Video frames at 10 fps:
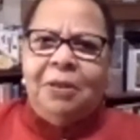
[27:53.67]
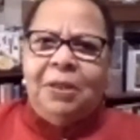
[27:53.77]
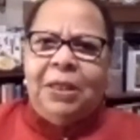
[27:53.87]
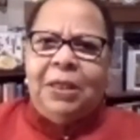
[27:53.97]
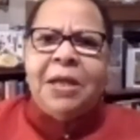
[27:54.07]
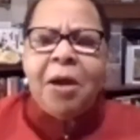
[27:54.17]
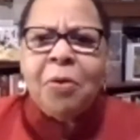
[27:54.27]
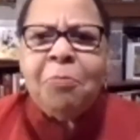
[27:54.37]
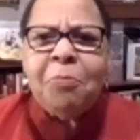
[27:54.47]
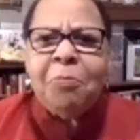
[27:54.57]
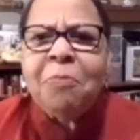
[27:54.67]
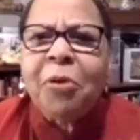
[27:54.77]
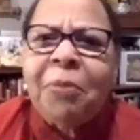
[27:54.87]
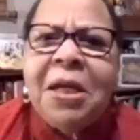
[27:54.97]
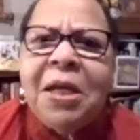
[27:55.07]
And I remember
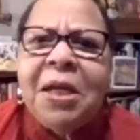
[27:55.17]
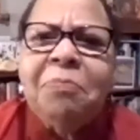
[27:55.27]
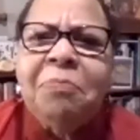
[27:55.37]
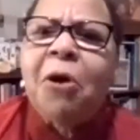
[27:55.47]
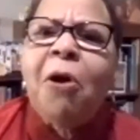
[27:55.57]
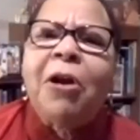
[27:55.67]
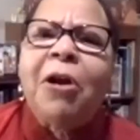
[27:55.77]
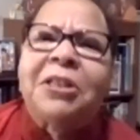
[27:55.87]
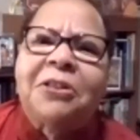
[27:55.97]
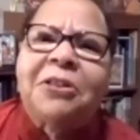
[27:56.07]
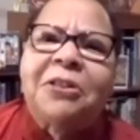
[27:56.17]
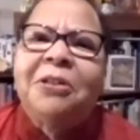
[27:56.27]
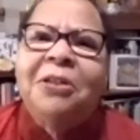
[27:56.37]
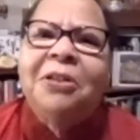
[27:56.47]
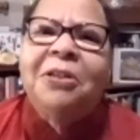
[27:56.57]
being in Benares,
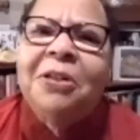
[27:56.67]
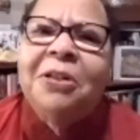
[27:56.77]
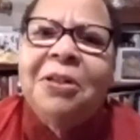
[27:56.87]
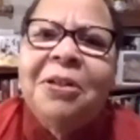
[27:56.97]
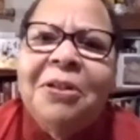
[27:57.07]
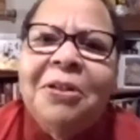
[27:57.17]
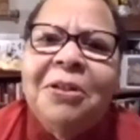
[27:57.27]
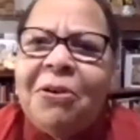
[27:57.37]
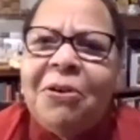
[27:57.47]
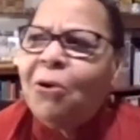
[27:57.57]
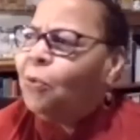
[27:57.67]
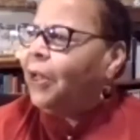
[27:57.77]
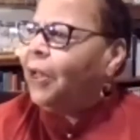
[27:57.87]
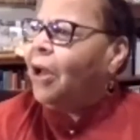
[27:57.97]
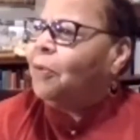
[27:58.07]
when
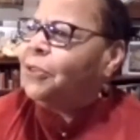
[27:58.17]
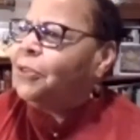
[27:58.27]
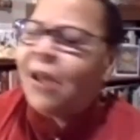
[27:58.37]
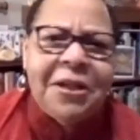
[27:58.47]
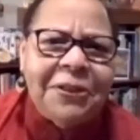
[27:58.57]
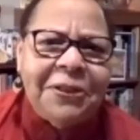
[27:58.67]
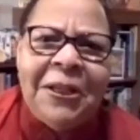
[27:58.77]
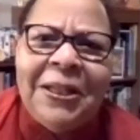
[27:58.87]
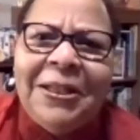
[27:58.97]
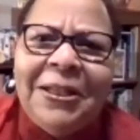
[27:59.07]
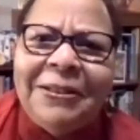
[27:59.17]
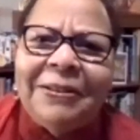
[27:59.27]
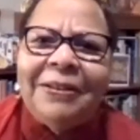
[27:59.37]
I was 19,